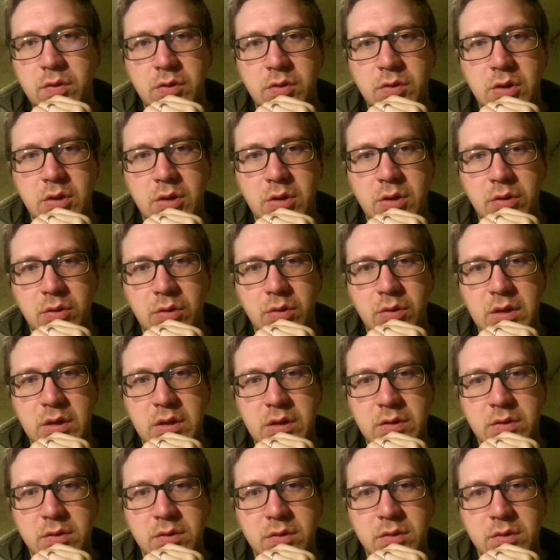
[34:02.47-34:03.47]
to your
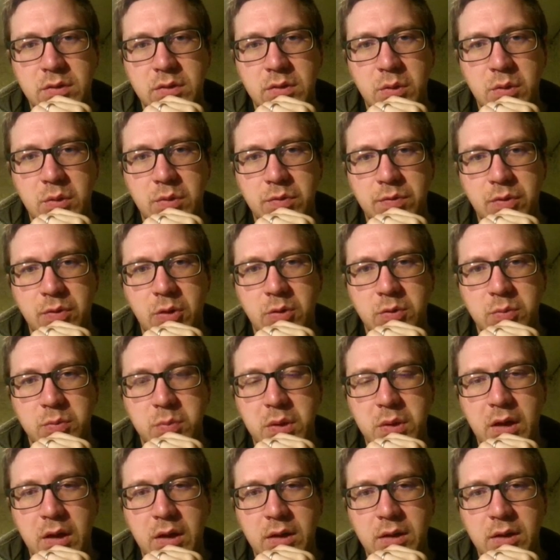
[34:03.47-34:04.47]
list so it falls
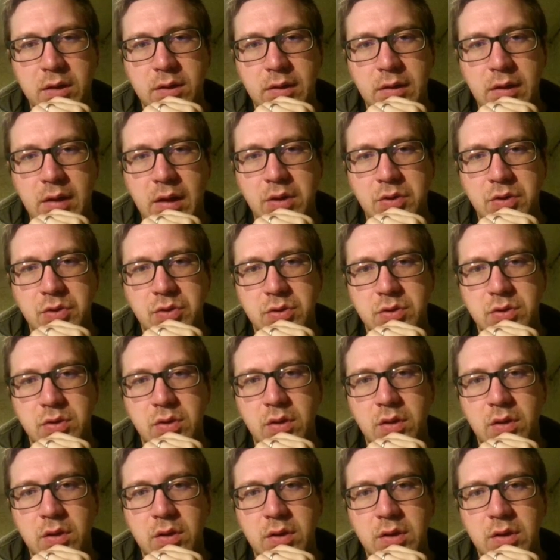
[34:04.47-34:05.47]
back not just to
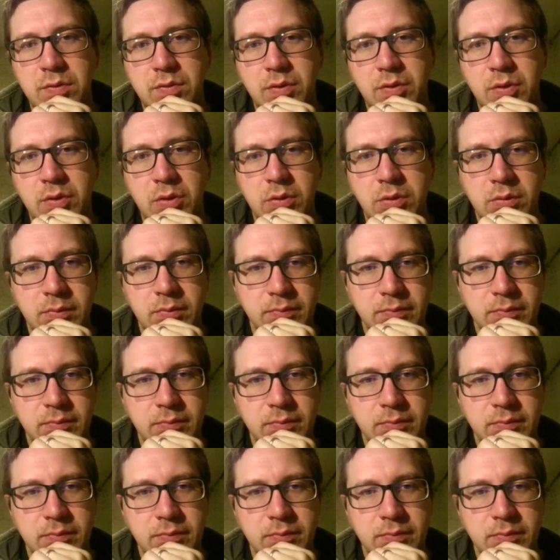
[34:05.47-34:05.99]
the default.